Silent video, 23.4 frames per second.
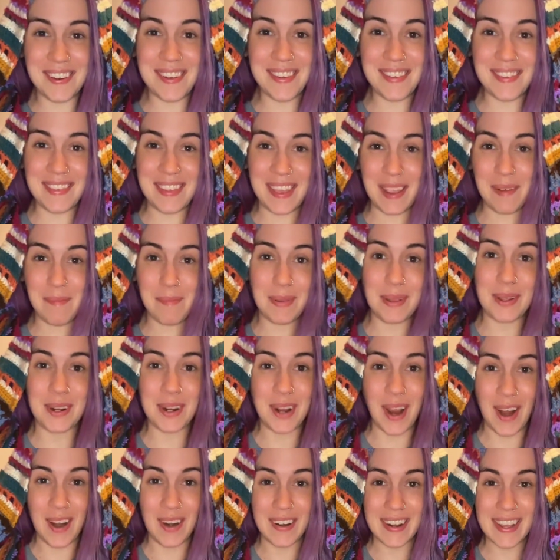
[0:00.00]
sampler
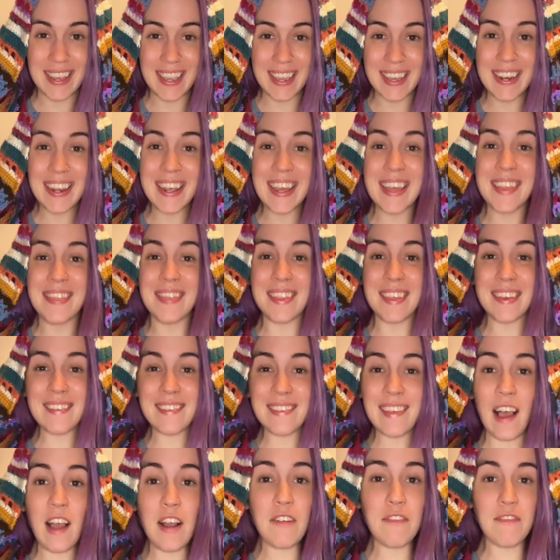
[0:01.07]
cardigan. In this,
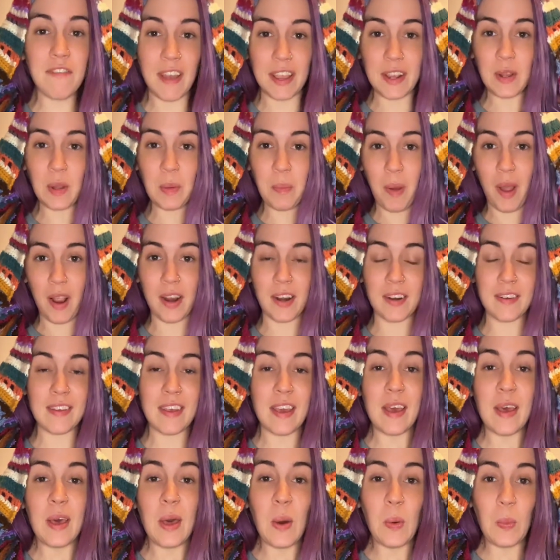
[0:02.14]
our final part,
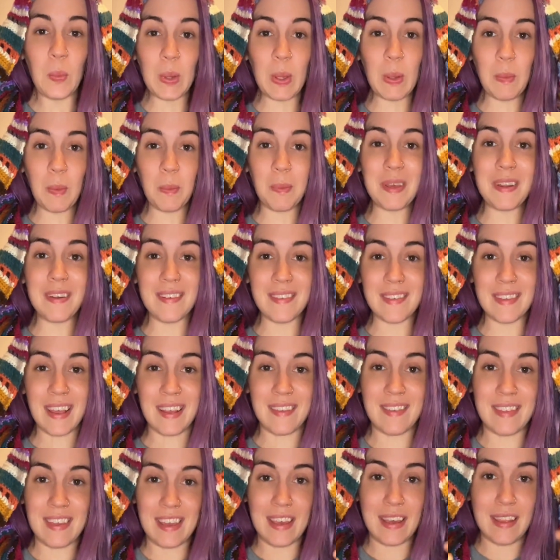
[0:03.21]
we will be
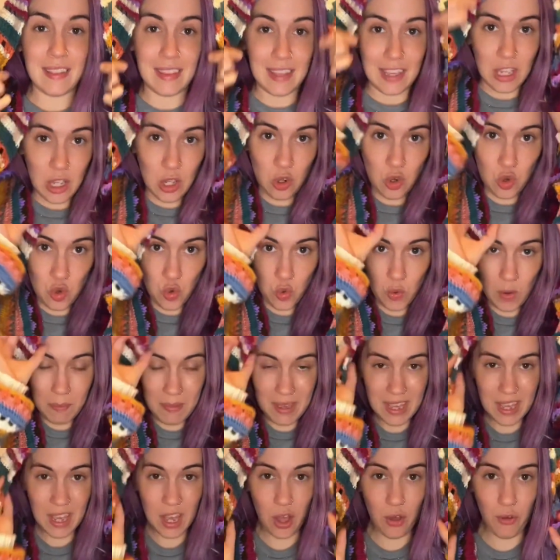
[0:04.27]
discussing the
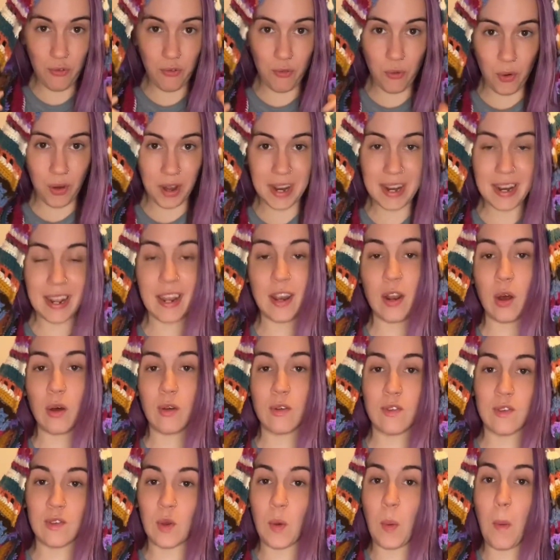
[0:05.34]
trimming for it and
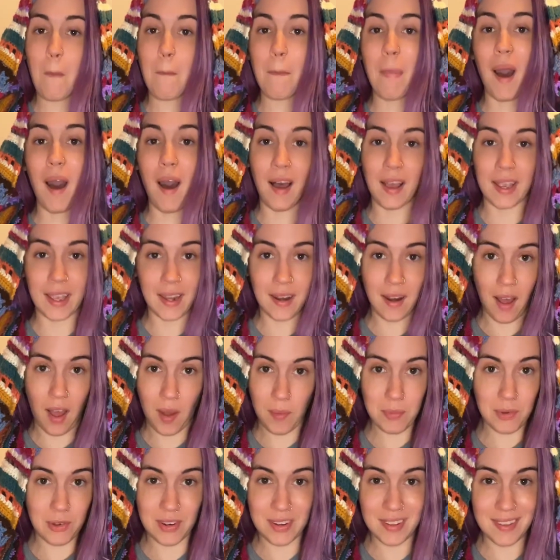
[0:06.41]
also pocket
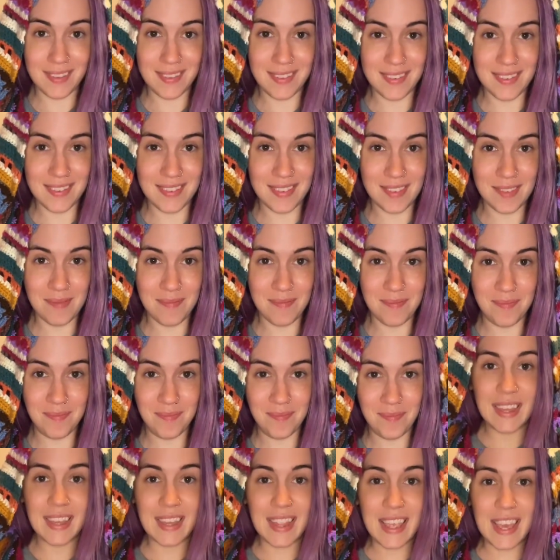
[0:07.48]
options.
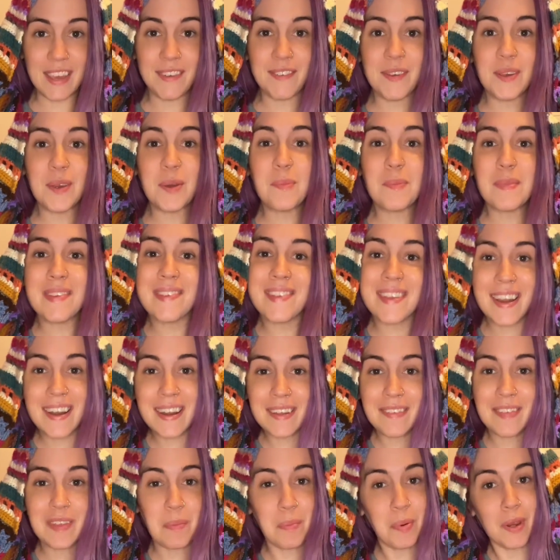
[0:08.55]
If you missed any
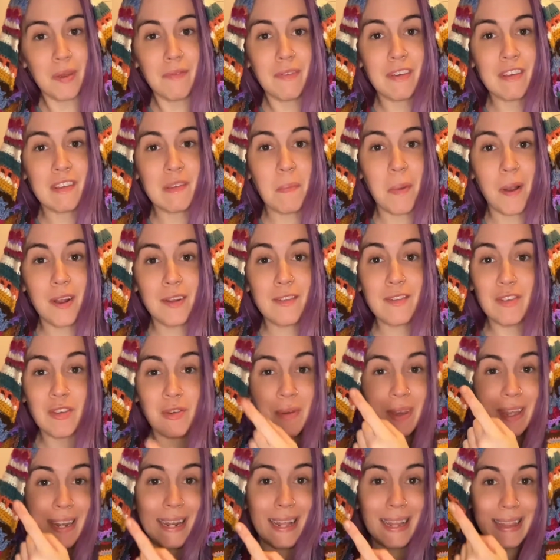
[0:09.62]
of the previous parts, you
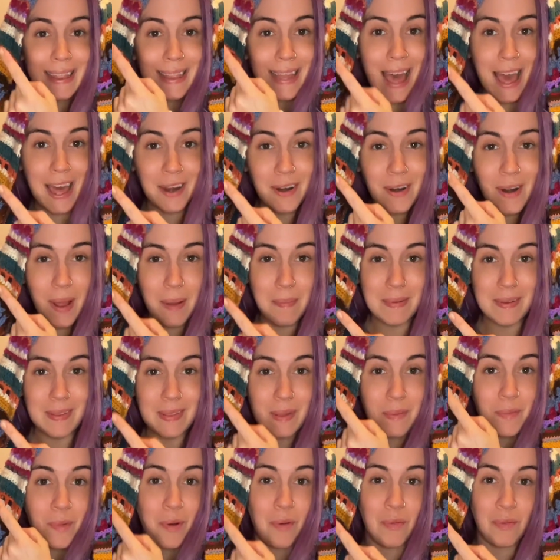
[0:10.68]
can ladder up to
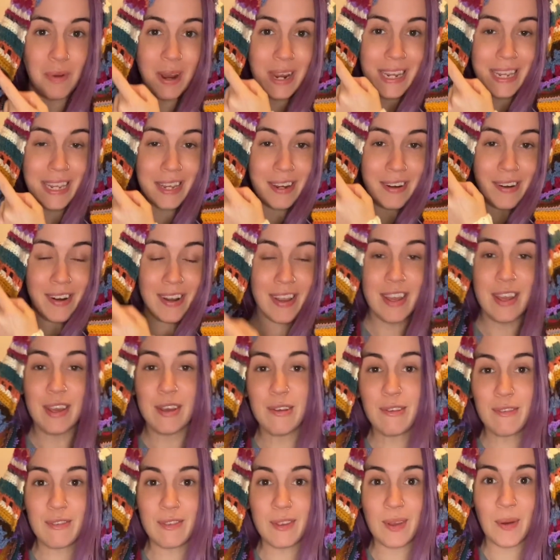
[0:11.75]
them right here.
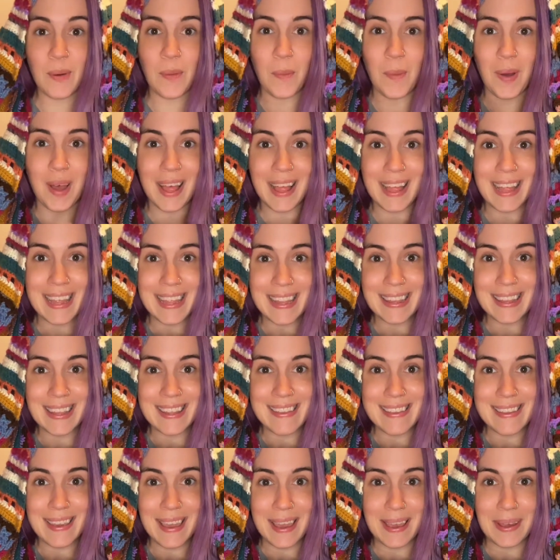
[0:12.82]
So
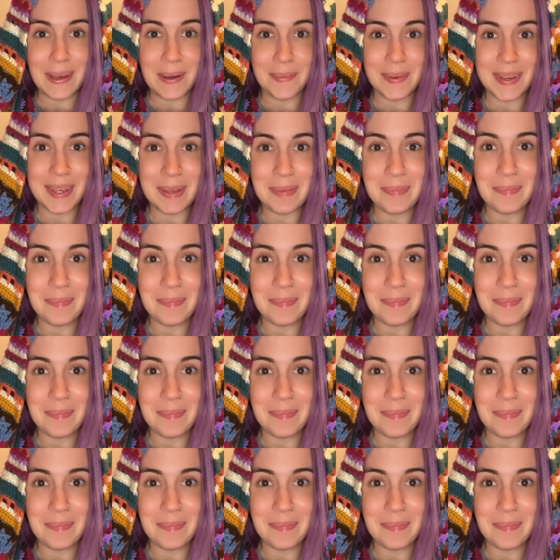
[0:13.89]
let's get going.